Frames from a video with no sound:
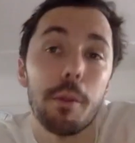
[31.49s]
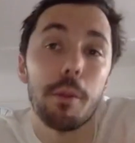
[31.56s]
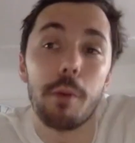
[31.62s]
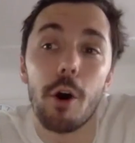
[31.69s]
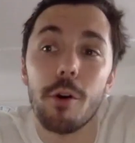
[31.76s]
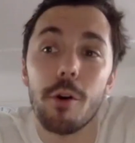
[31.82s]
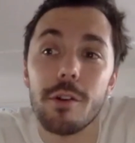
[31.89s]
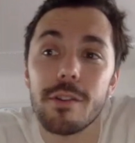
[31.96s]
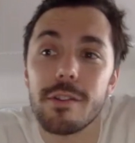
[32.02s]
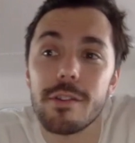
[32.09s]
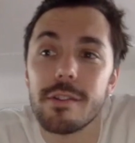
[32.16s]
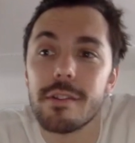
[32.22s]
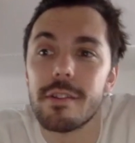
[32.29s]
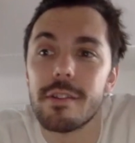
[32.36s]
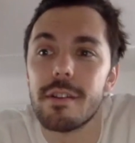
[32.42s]

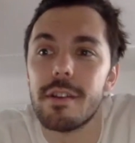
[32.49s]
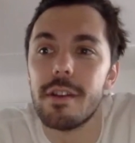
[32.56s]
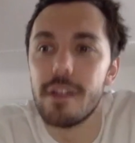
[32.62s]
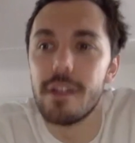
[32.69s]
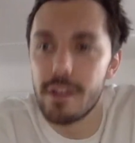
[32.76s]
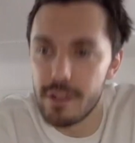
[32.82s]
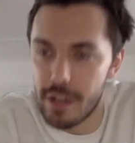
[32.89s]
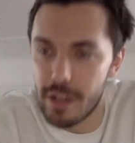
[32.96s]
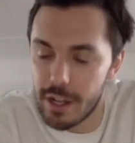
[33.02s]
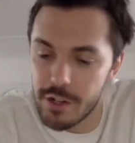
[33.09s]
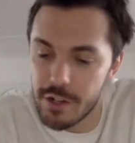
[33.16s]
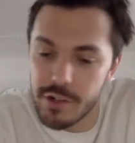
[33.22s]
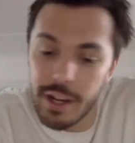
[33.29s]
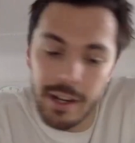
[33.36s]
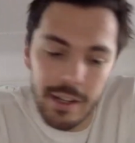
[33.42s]
opponents and
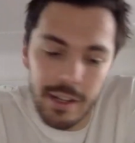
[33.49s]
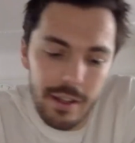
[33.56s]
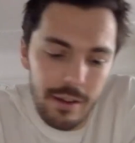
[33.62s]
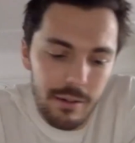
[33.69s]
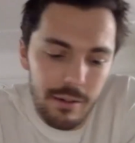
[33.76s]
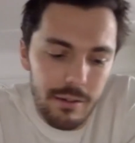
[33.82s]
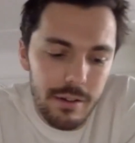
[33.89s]
trying to,